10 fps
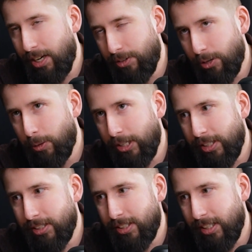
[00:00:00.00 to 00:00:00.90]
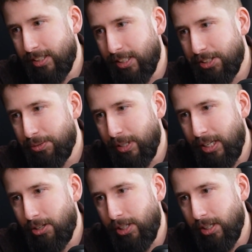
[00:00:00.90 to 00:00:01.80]
having awareness that that's the
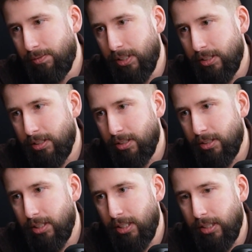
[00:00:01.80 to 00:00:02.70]
reality of it. And,